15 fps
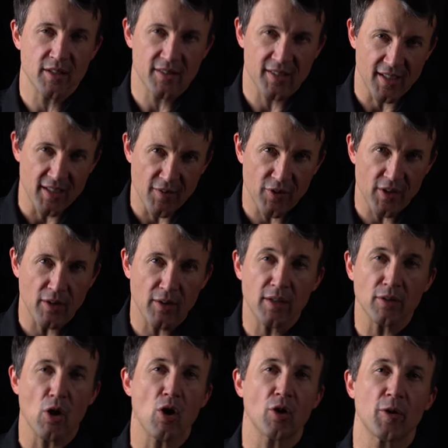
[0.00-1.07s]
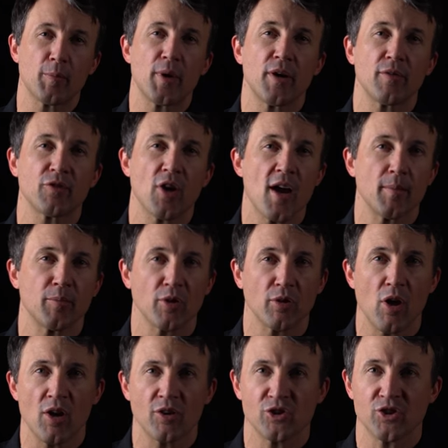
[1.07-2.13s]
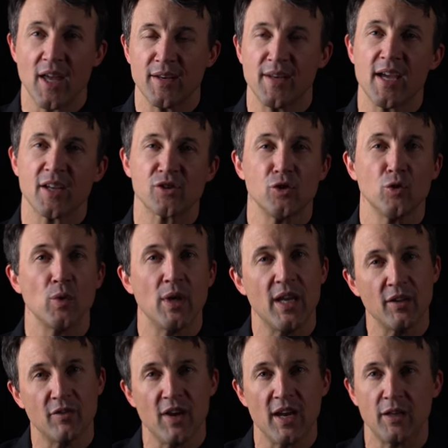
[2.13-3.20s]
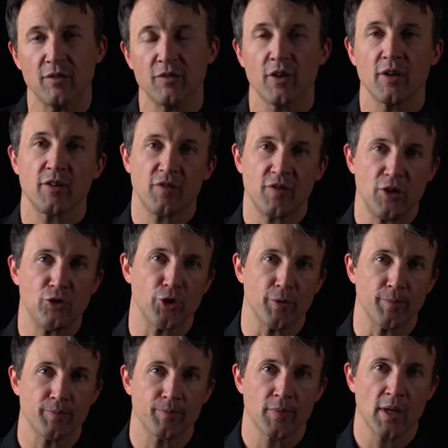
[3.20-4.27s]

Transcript: significantly longer period of time to launch that next new innovative feature.